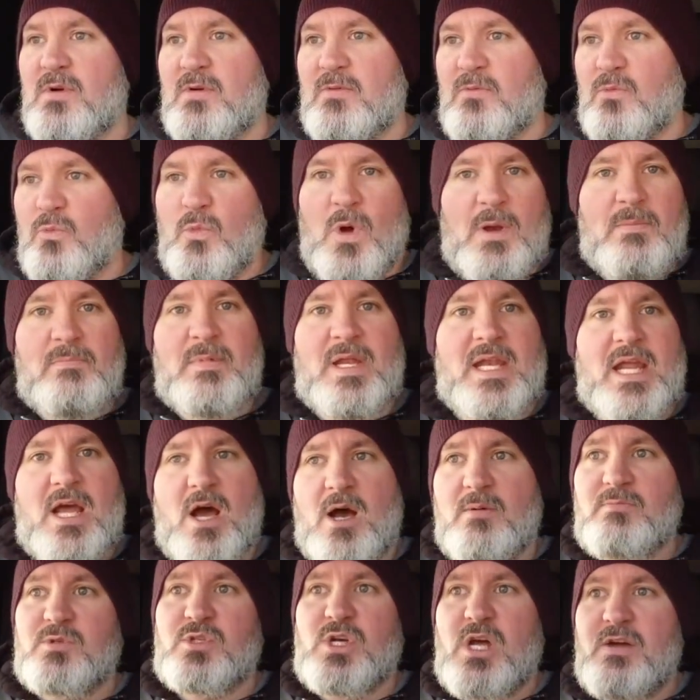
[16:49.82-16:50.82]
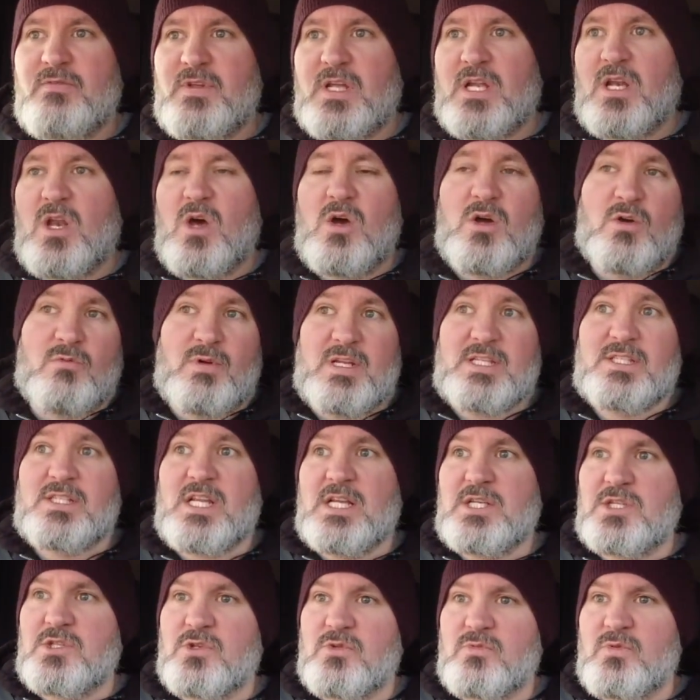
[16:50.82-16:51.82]
one minute I'm driving along a
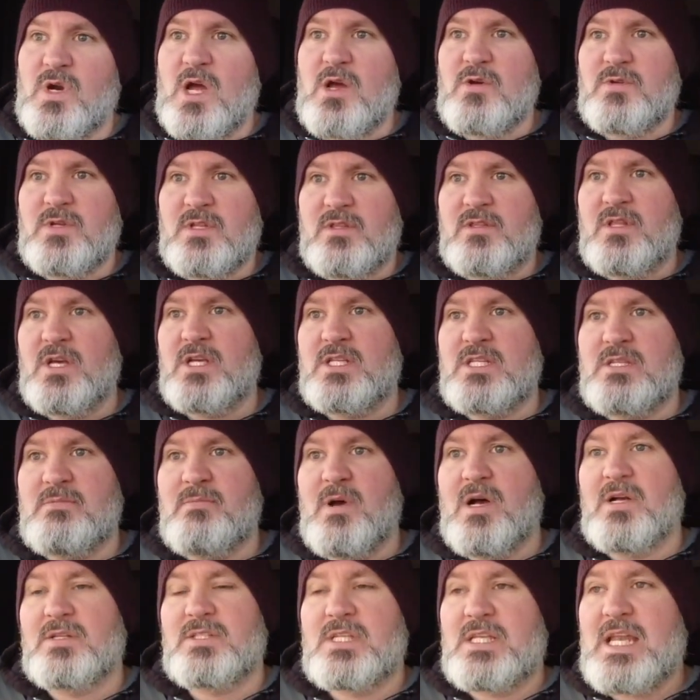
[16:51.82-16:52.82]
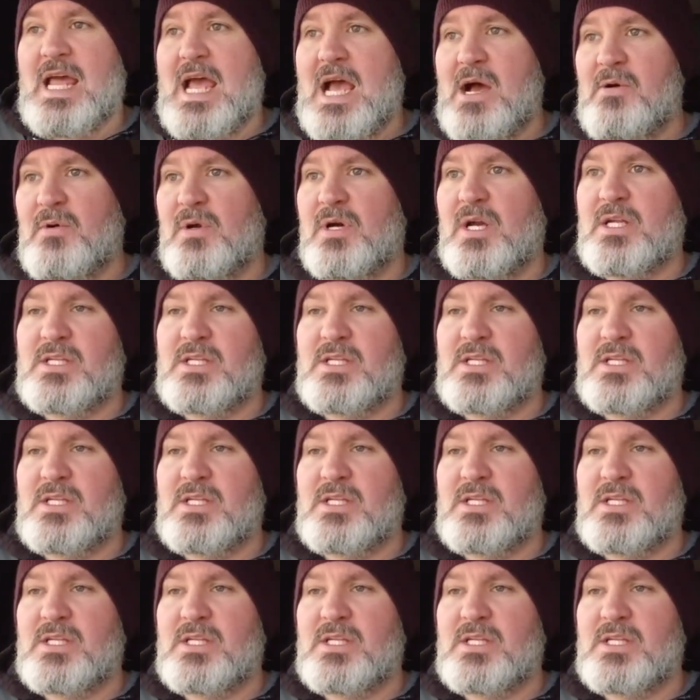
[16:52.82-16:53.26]
residential road at 30 miles an hour,